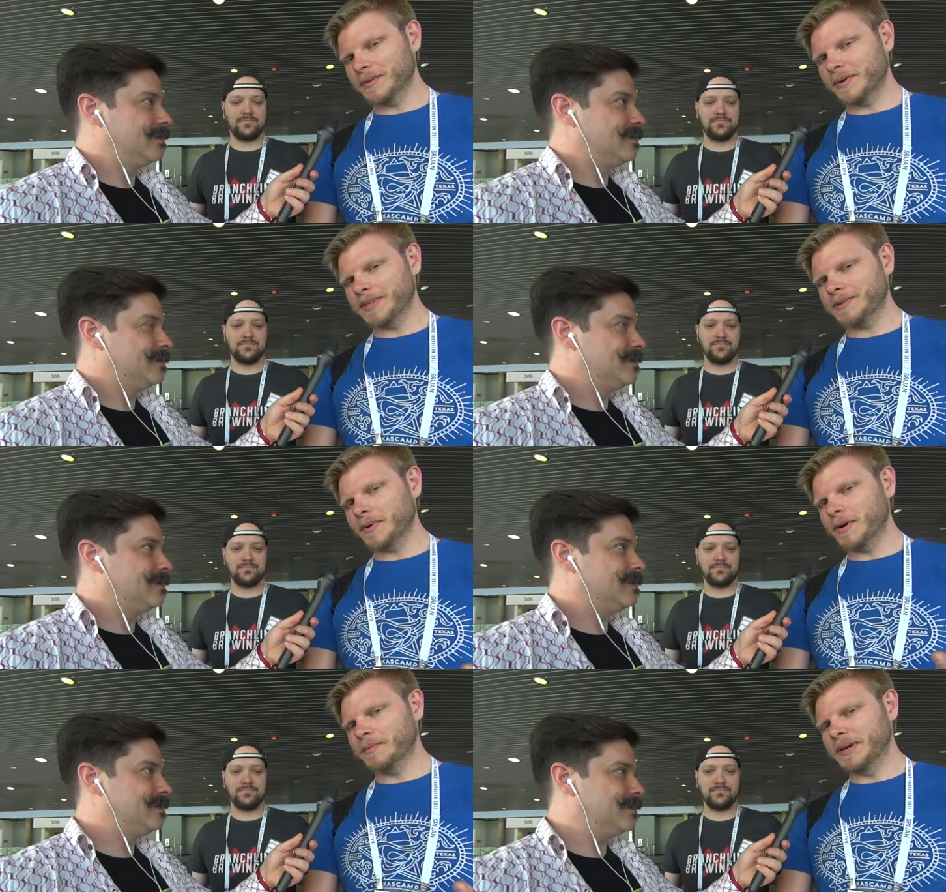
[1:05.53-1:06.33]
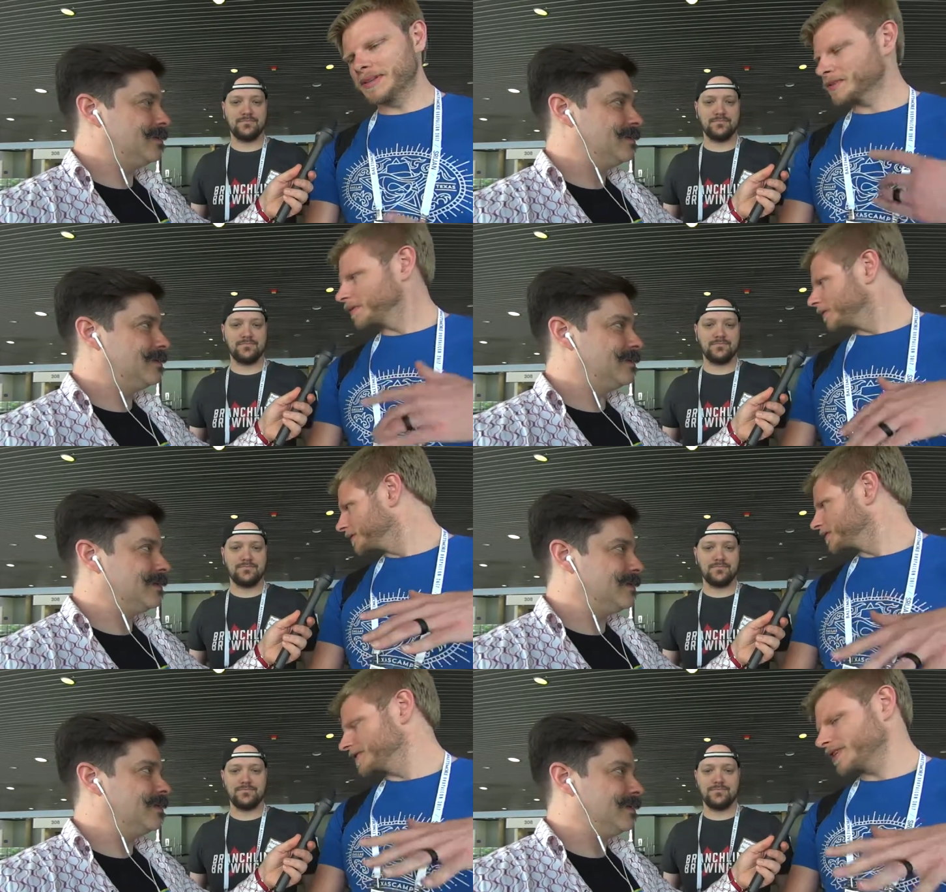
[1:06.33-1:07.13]
Speaker 1: one I spoke, but this one
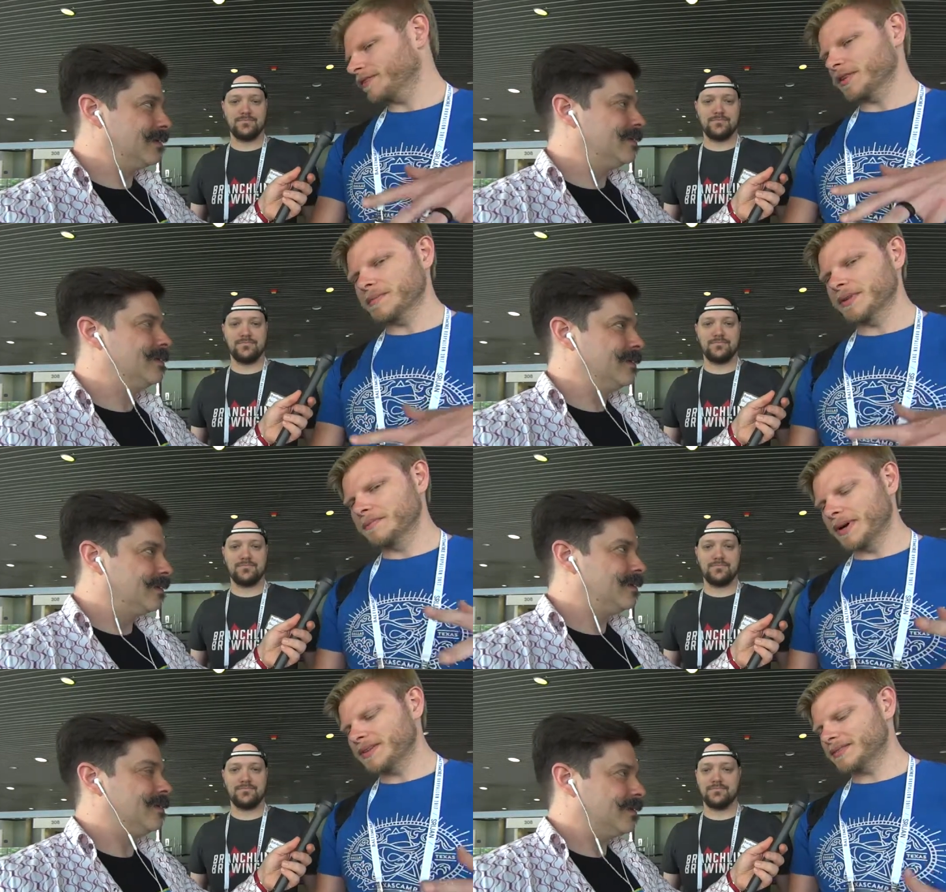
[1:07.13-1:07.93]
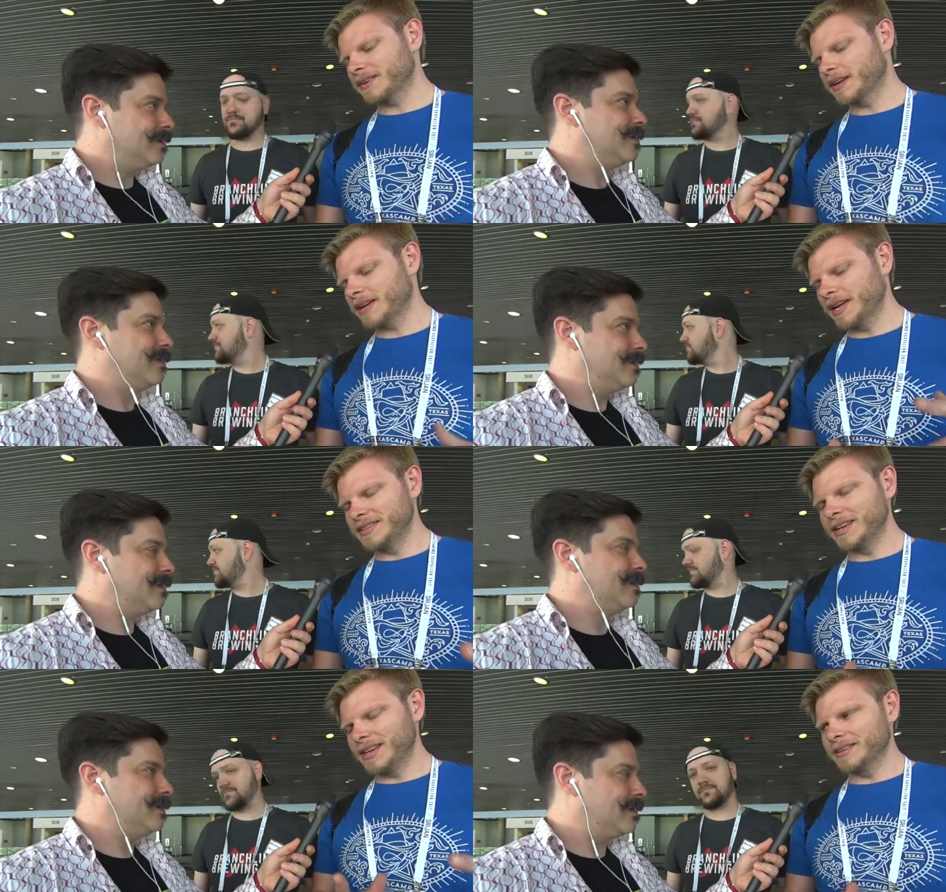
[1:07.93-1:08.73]
was, has definitely been the best uh,
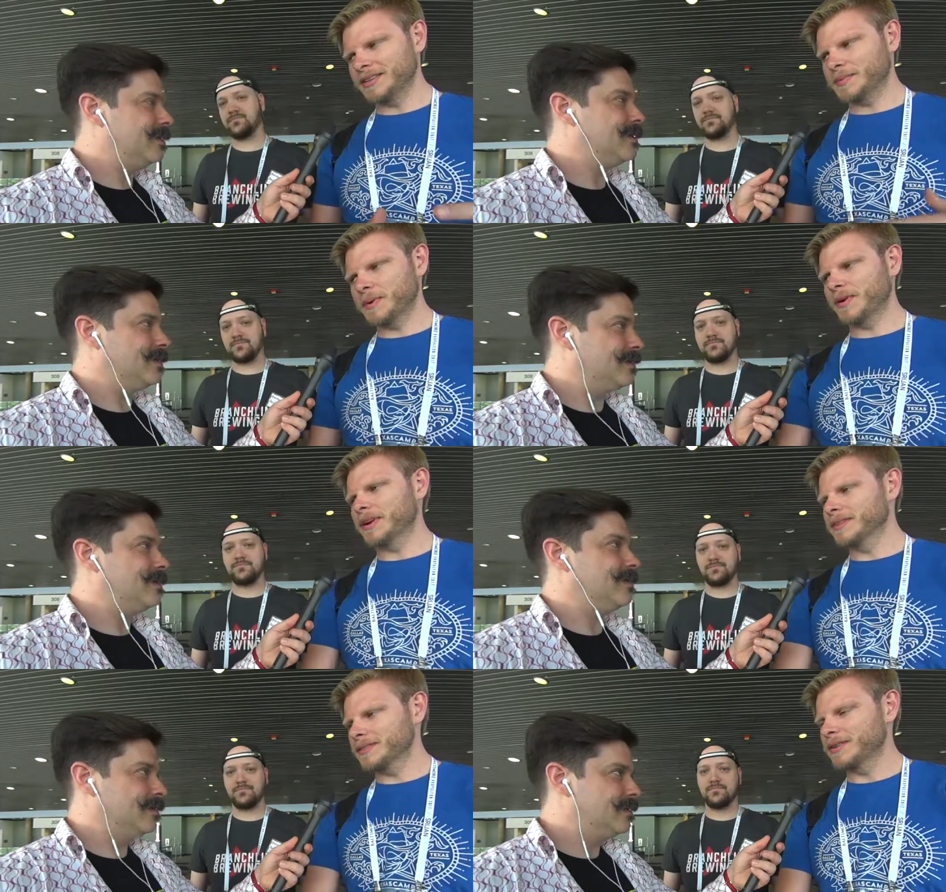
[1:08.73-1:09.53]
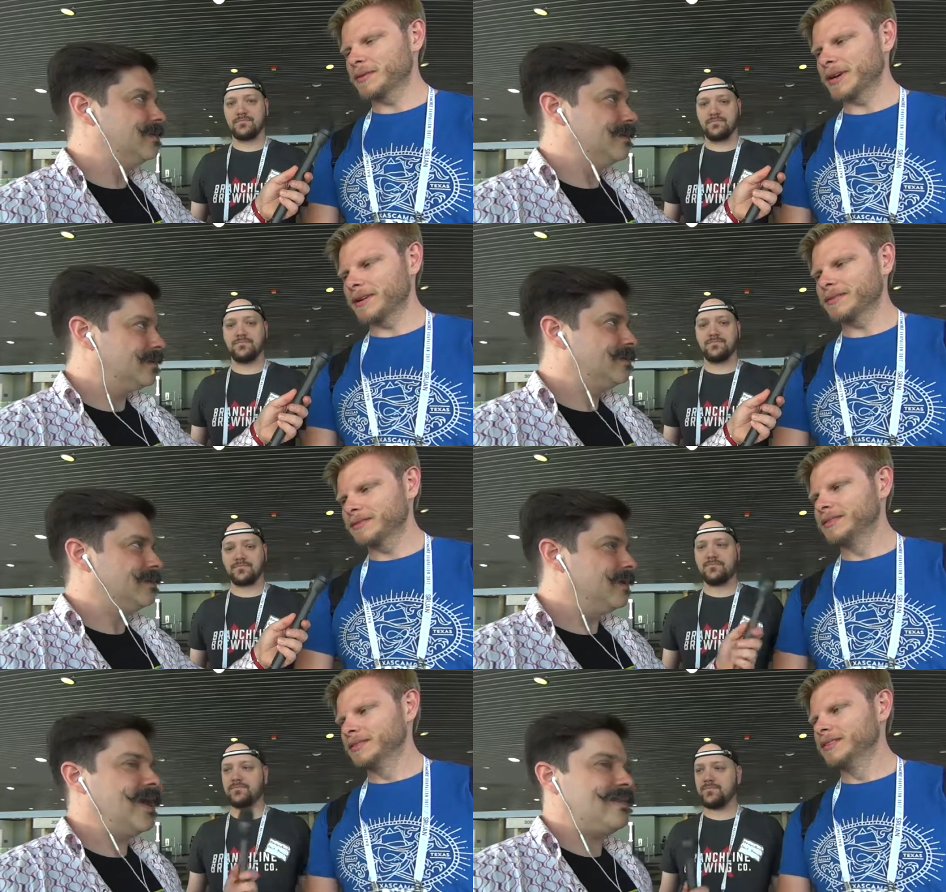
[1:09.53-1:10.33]
end-to-end experience, no doubt
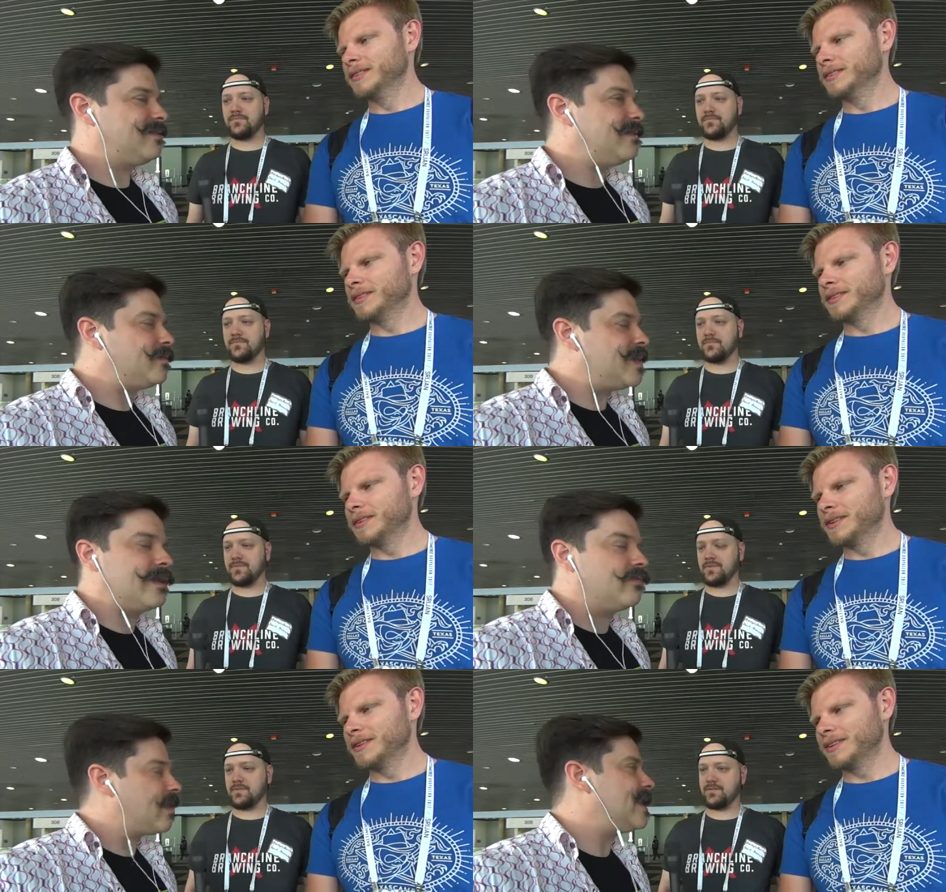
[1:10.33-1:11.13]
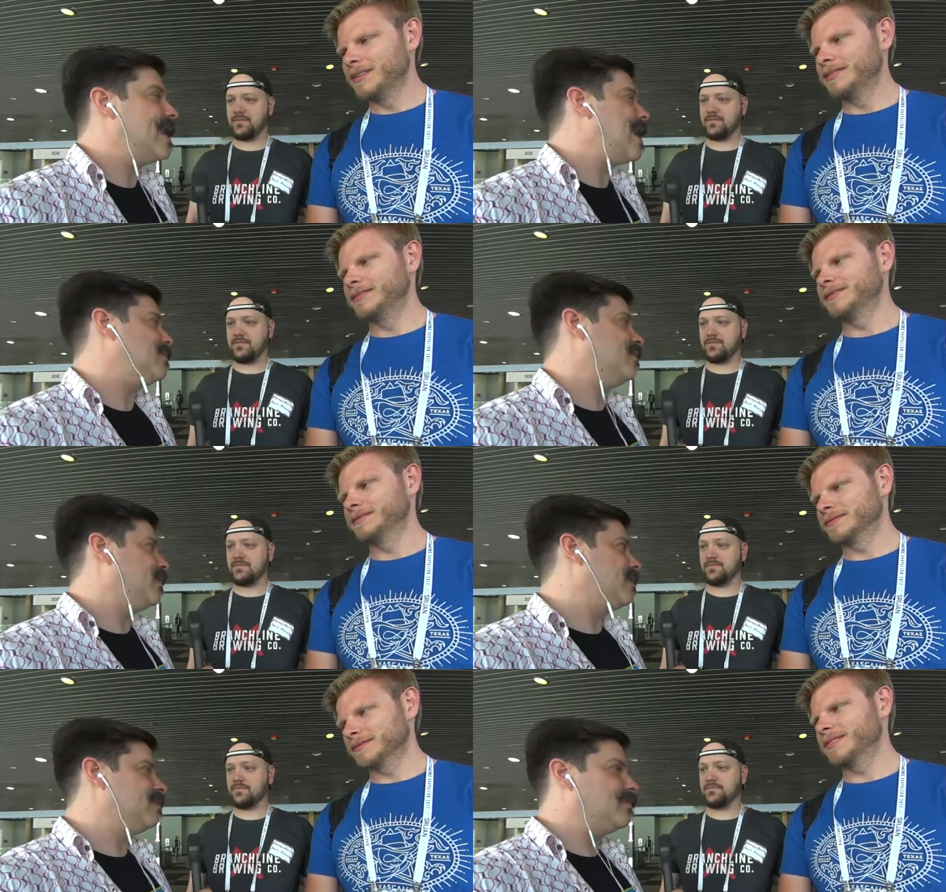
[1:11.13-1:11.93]
Speaker 2: it's it's been a great
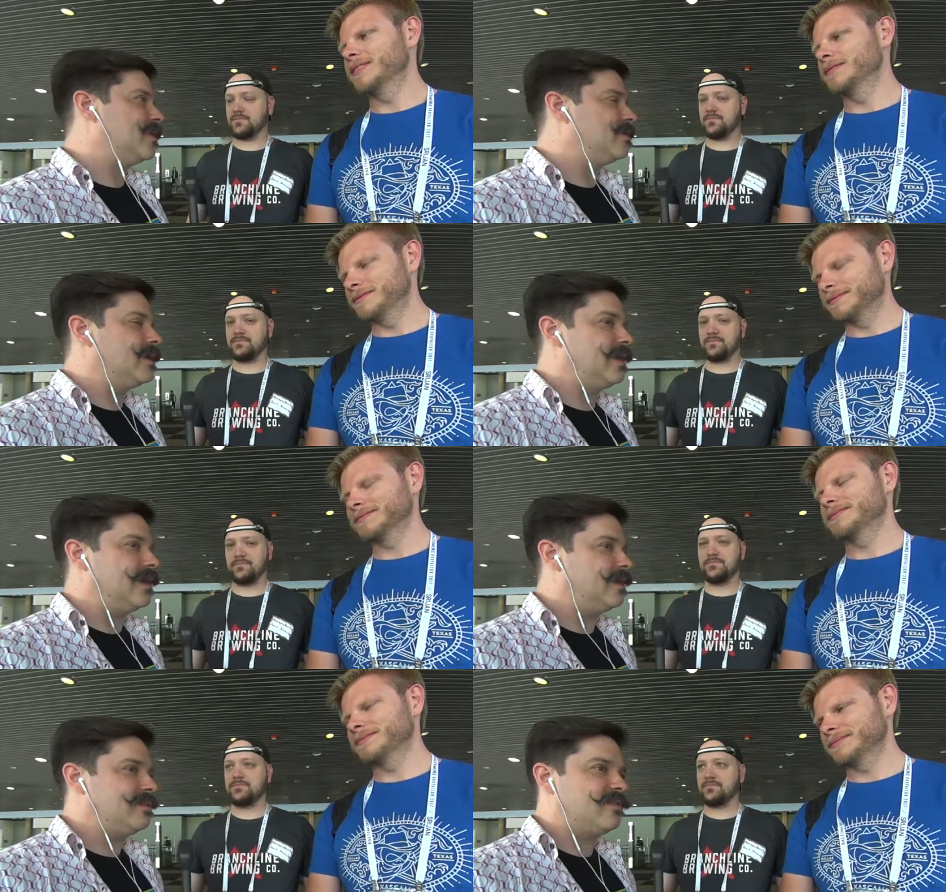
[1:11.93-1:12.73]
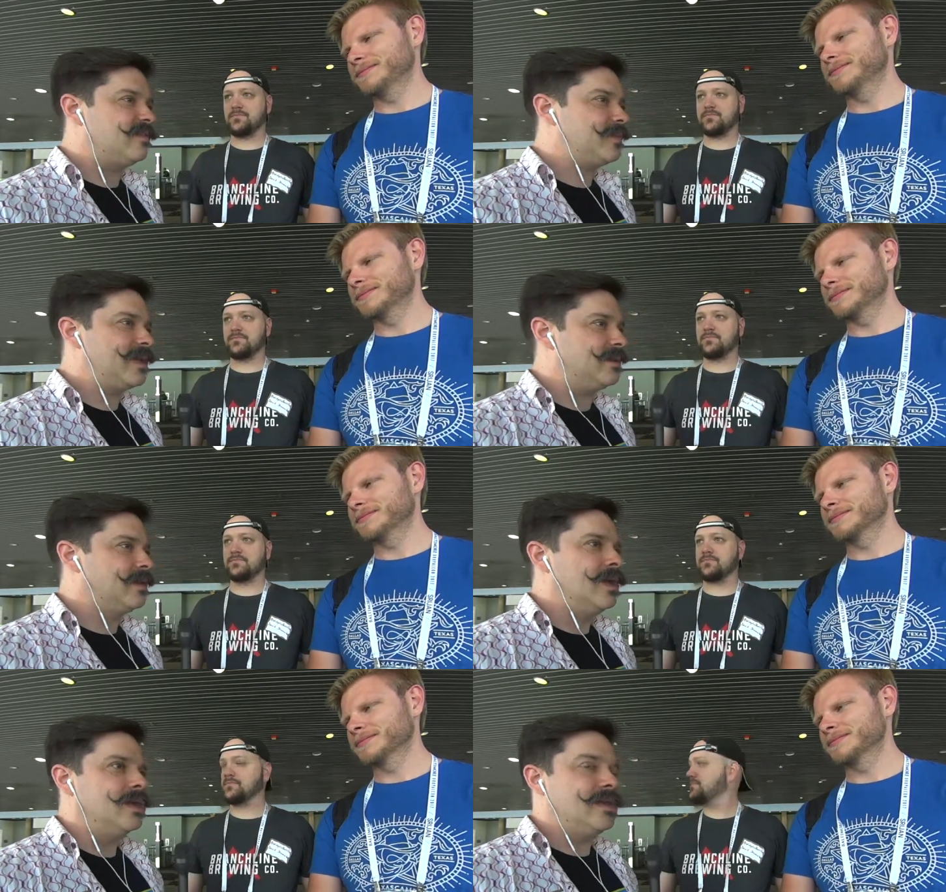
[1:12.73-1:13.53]
atmosphere here. It's been really it's just been
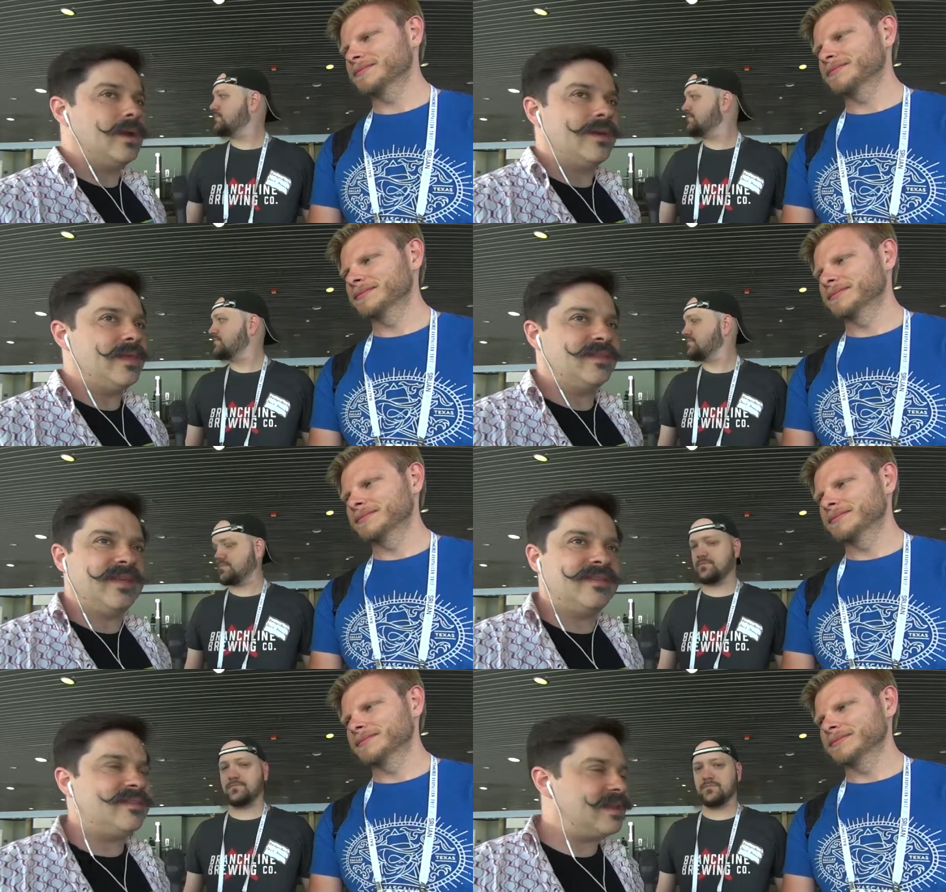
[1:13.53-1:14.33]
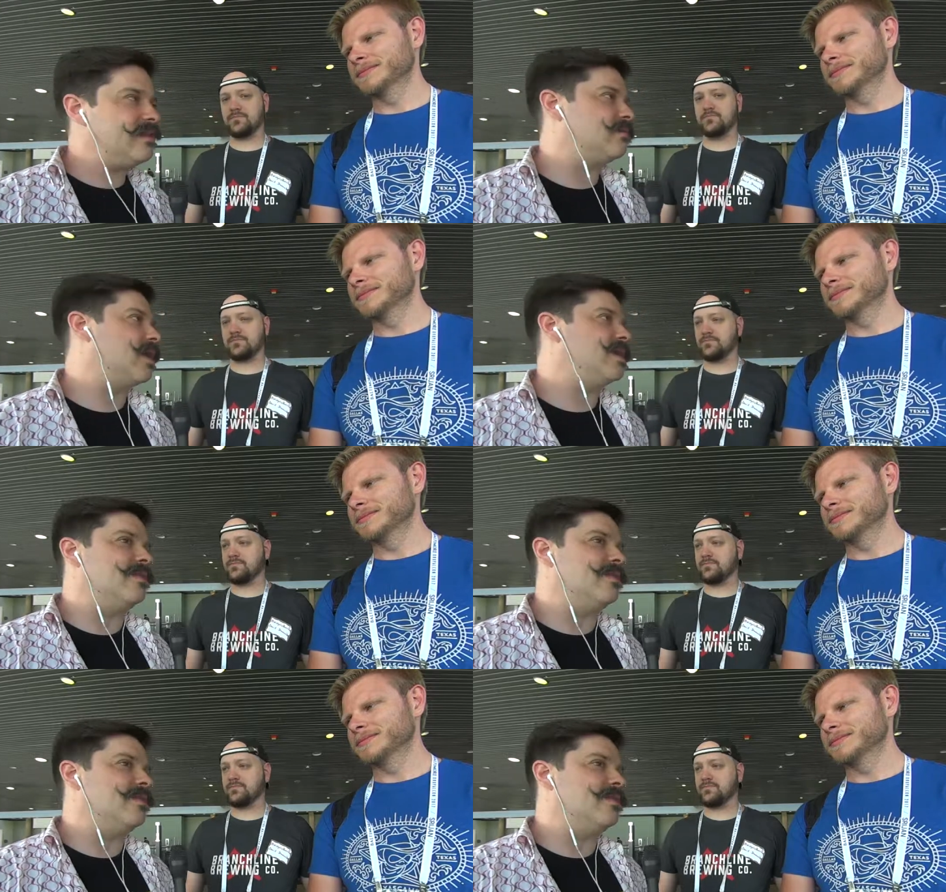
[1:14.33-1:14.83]
you know and the the city's great